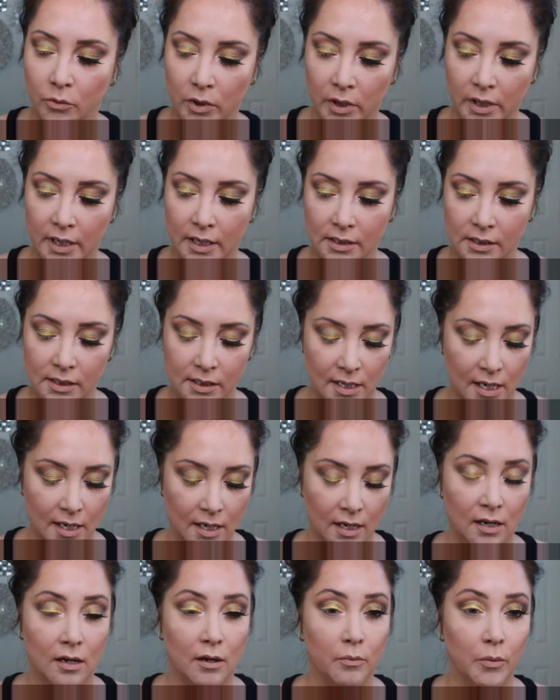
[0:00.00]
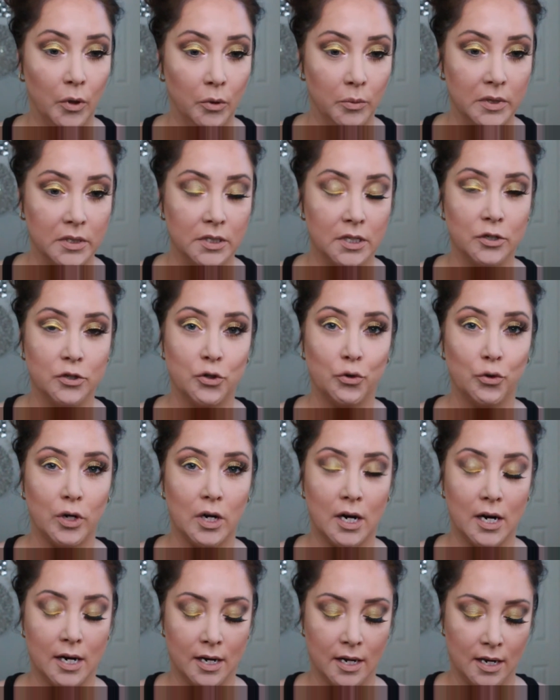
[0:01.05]
while that's taking a moment to
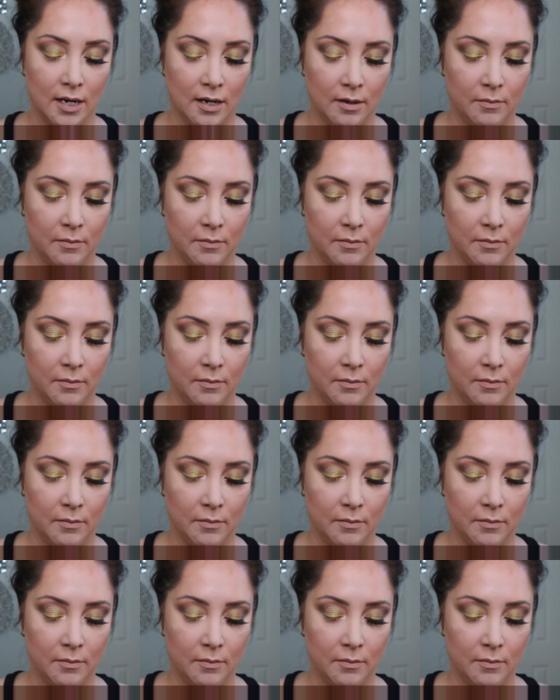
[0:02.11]
dry,